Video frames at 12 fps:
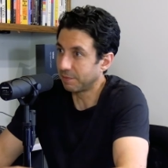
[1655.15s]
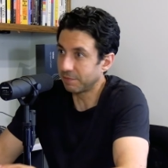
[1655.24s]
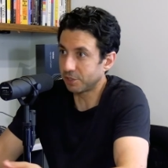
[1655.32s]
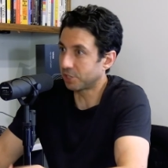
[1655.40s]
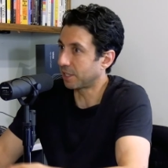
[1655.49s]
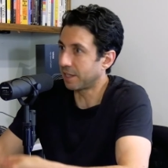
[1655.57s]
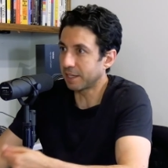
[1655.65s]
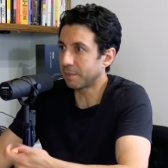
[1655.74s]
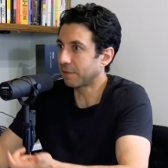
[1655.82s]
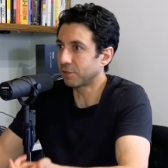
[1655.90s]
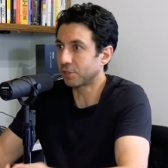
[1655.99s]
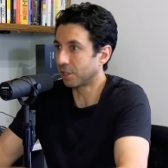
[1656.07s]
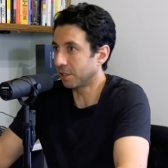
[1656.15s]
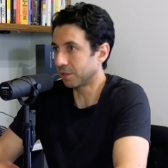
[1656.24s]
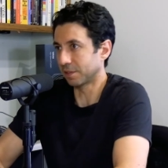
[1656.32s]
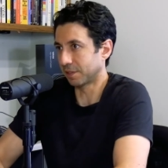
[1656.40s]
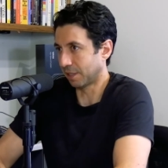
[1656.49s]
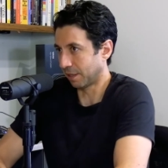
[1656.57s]
just selling them after shows
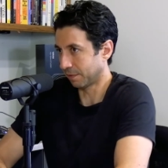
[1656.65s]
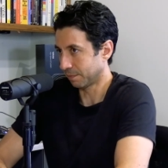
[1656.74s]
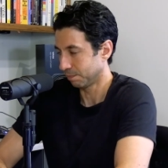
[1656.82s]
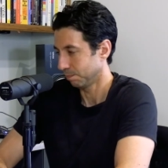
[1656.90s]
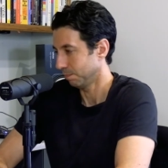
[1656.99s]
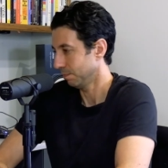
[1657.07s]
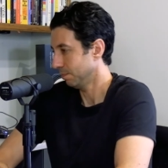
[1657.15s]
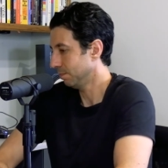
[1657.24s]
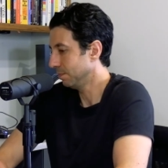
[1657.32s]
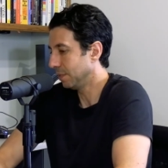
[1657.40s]
and stuff. True.